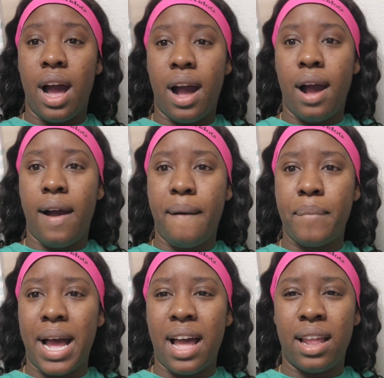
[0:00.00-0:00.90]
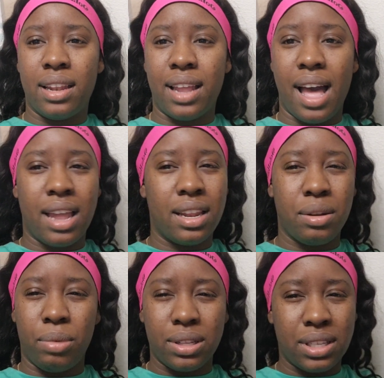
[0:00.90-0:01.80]
um and i
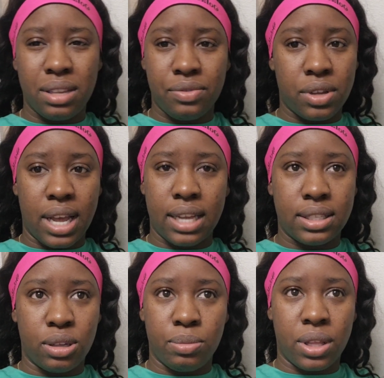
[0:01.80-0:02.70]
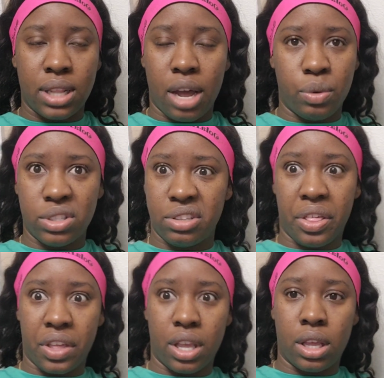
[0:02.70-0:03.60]
didn't want to give you guys something that was
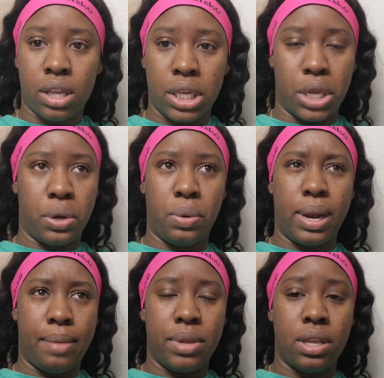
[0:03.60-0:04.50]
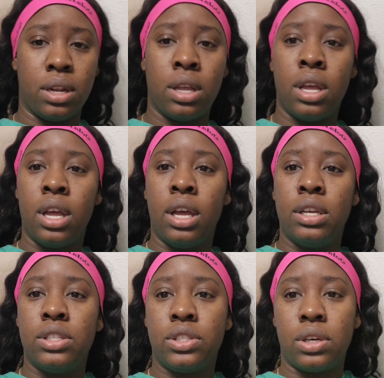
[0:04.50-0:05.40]
nothing you know what i mean
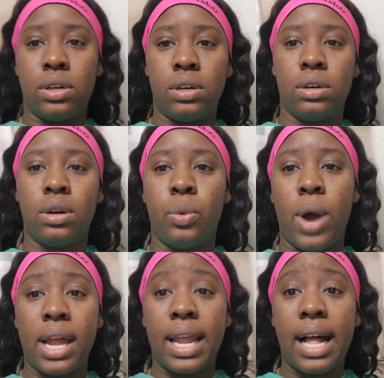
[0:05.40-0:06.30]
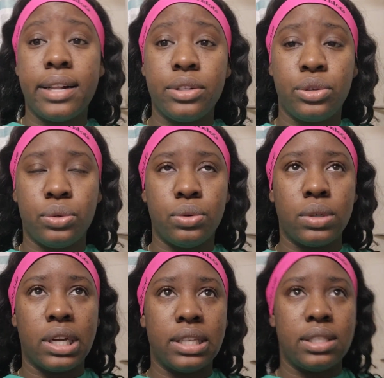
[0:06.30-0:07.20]
so what i'll
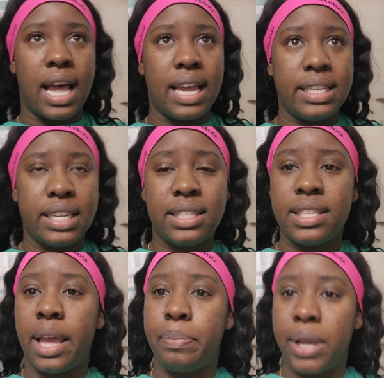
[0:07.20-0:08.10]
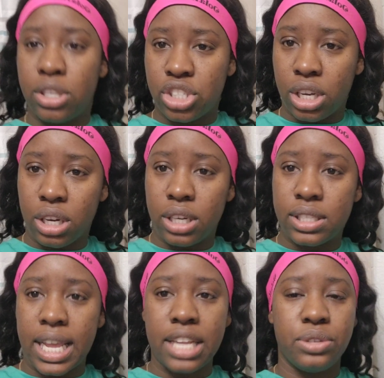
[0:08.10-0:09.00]
do because i did take
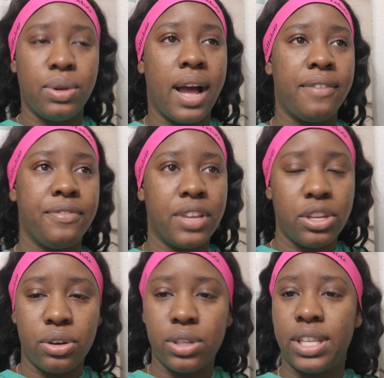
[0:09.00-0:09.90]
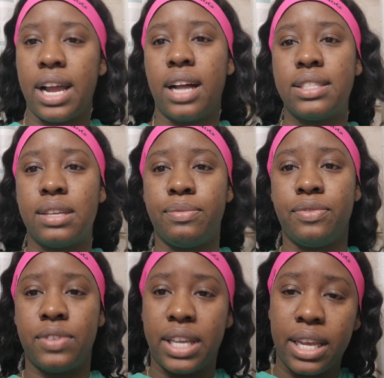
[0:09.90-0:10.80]
pictures i do have videos i got some
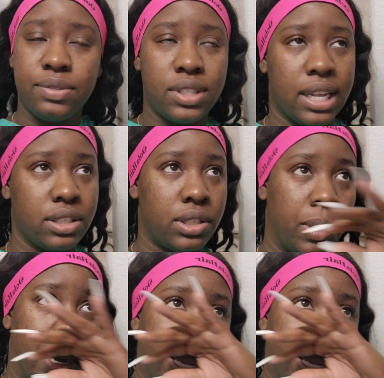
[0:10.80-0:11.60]
gifts and so